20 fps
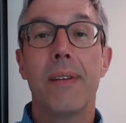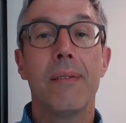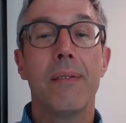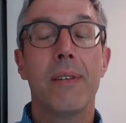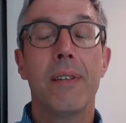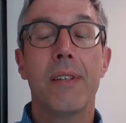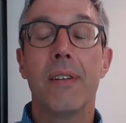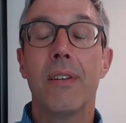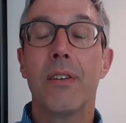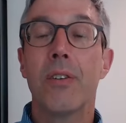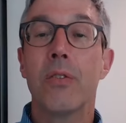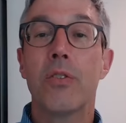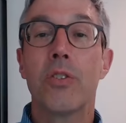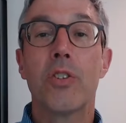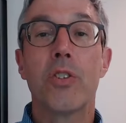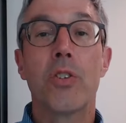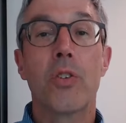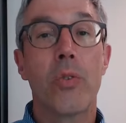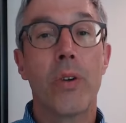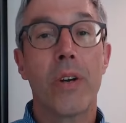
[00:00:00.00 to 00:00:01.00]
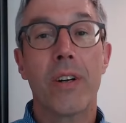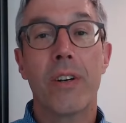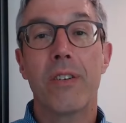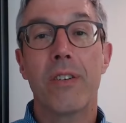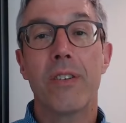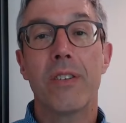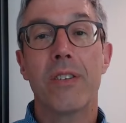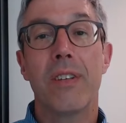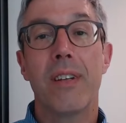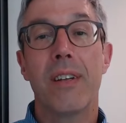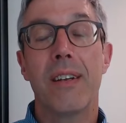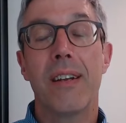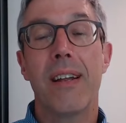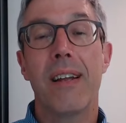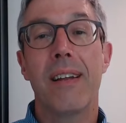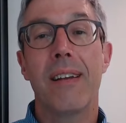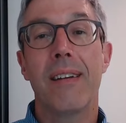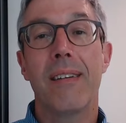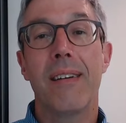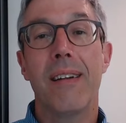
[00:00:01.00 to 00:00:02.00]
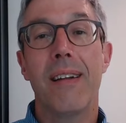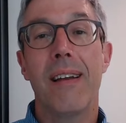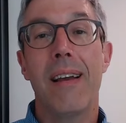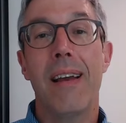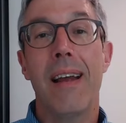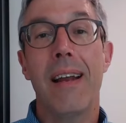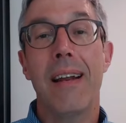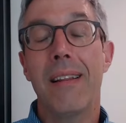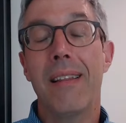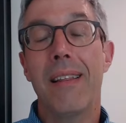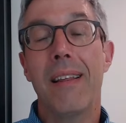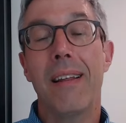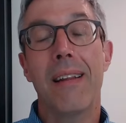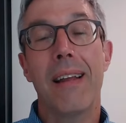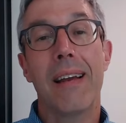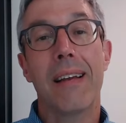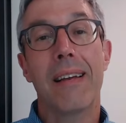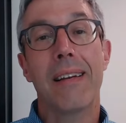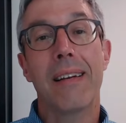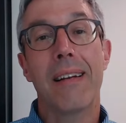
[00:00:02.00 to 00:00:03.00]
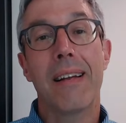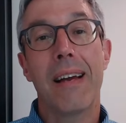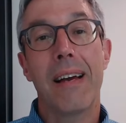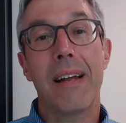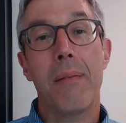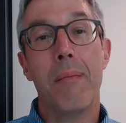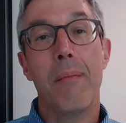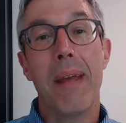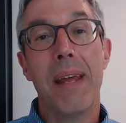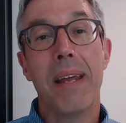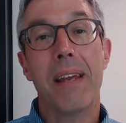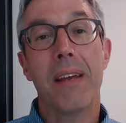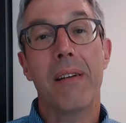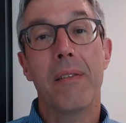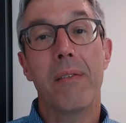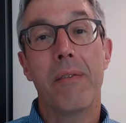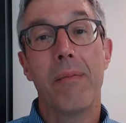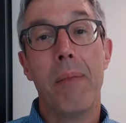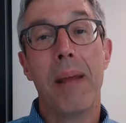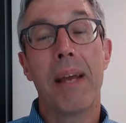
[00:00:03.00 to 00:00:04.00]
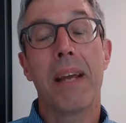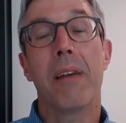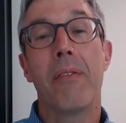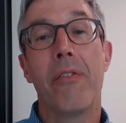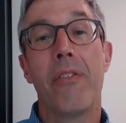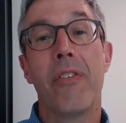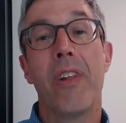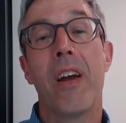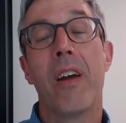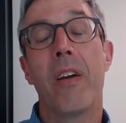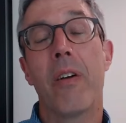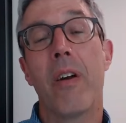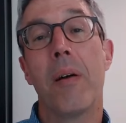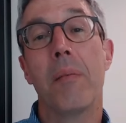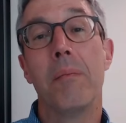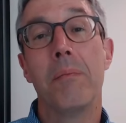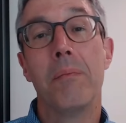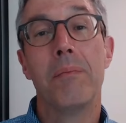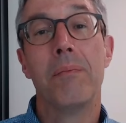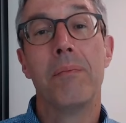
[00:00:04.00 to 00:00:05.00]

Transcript: those triggers and anything that could kind of make it flare up.